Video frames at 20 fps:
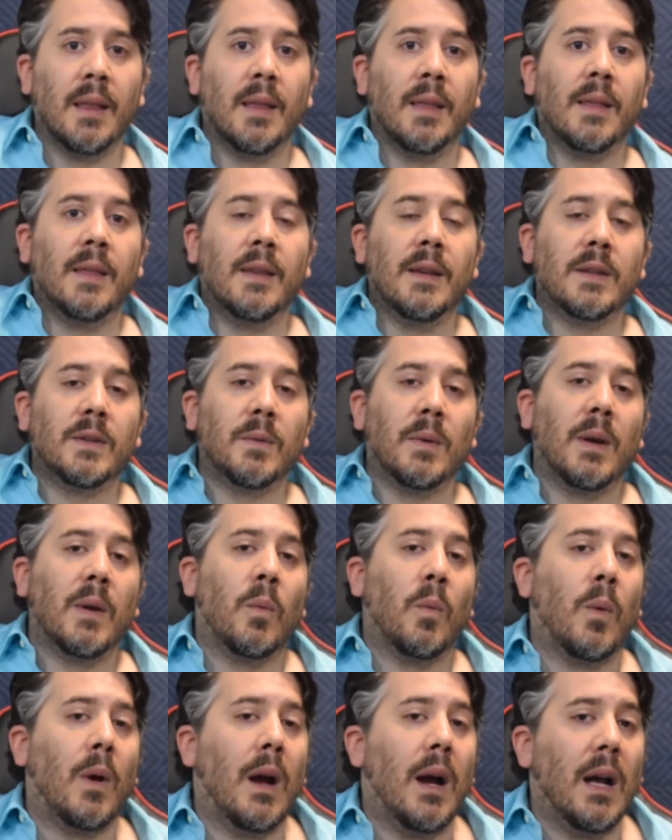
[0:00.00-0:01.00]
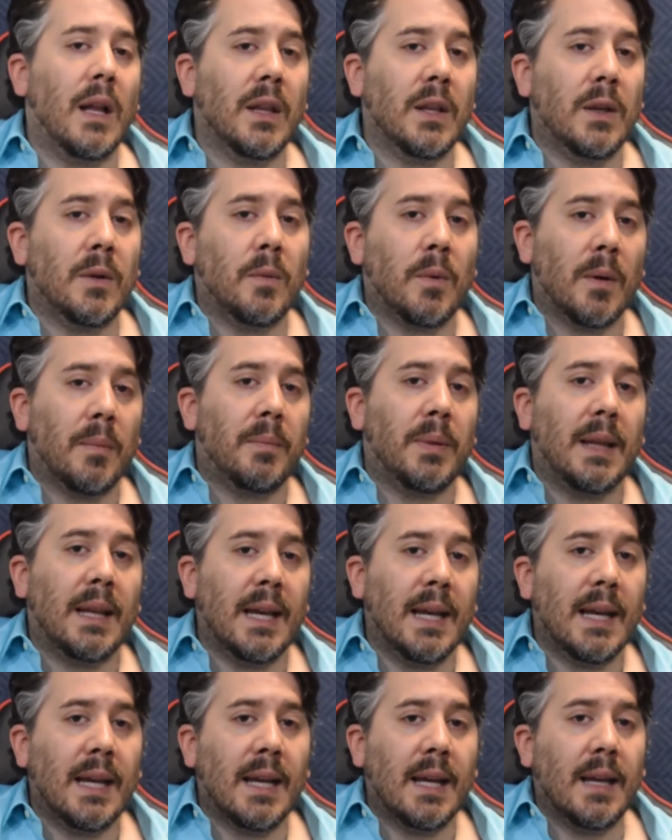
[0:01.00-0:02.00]
This way, while you are
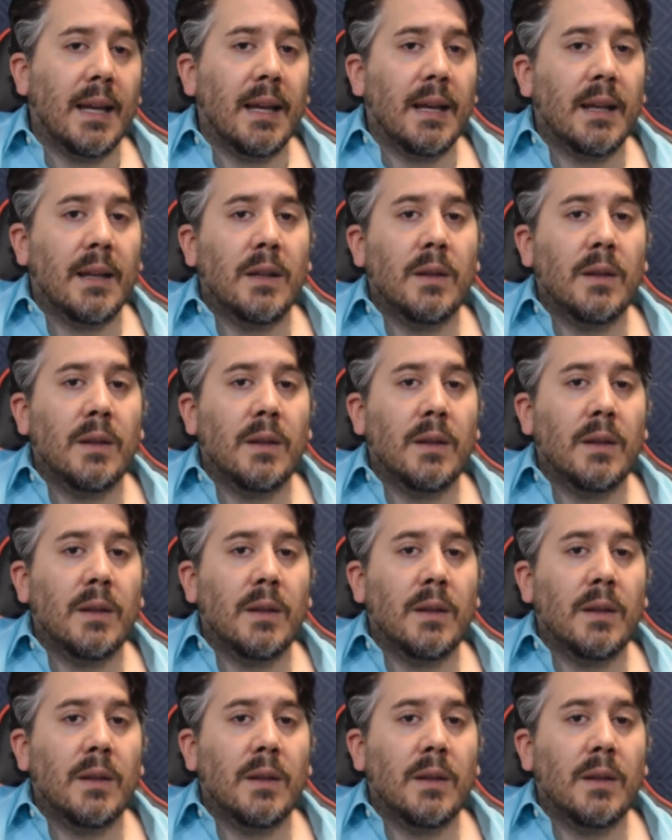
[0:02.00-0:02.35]
playing,